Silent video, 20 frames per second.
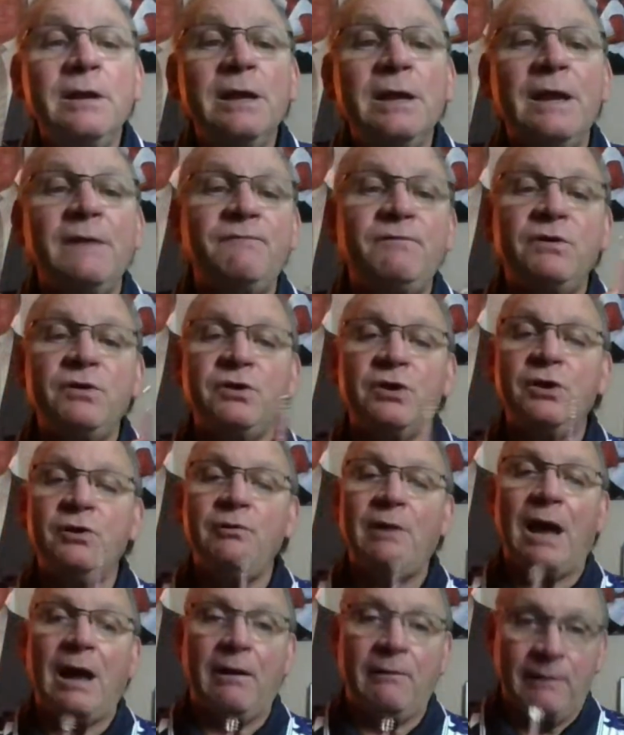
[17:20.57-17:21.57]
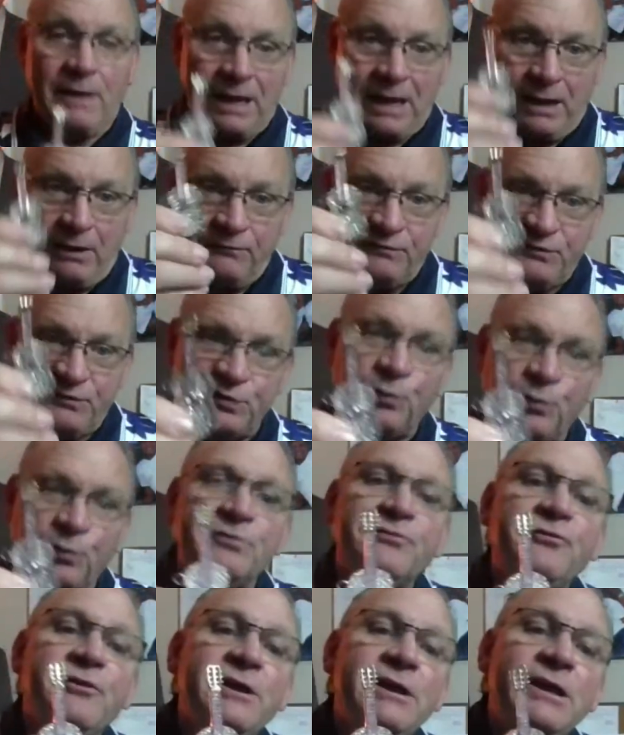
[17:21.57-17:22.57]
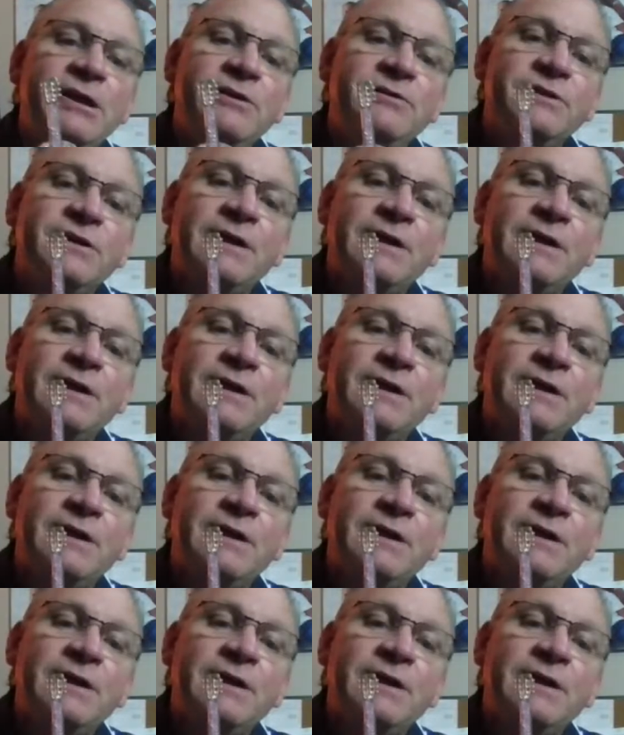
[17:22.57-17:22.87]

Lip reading: If you do, I'll source these,